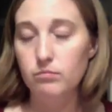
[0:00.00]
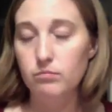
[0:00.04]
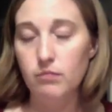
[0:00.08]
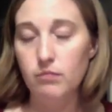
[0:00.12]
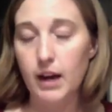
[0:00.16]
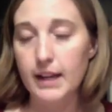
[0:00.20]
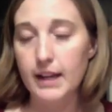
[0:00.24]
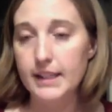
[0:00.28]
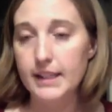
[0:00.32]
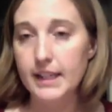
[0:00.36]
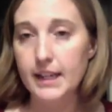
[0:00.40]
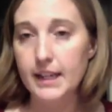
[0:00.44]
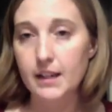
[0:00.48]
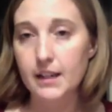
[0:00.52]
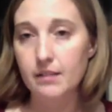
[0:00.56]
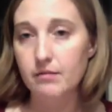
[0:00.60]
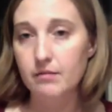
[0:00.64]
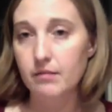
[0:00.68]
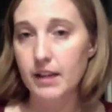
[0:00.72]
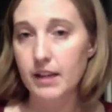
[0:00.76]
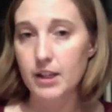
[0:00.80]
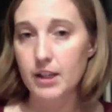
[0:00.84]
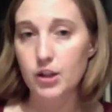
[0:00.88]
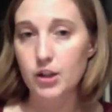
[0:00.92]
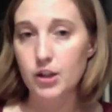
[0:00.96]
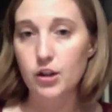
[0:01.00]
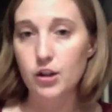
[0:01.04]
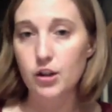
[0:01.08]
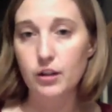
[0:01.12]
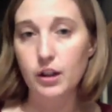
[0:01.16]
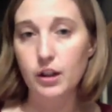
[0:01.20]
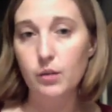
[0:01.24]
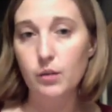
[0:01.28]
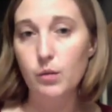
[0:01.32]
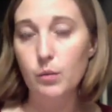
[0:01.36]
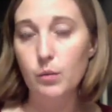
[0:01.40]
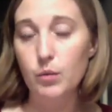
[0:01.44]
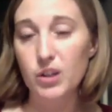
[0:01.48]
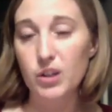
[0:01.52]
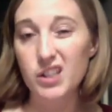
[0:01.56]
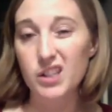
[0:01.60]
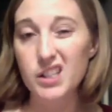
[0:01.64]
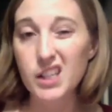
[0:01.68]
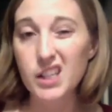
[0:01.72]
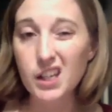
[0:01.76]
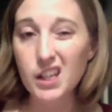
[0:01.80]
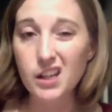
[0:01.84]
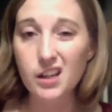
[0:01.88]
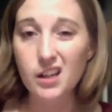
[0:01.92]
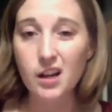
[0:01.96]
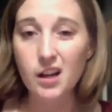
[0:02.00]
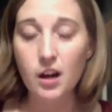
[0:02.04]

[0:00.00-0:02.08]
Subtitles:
I take it internally when we're sick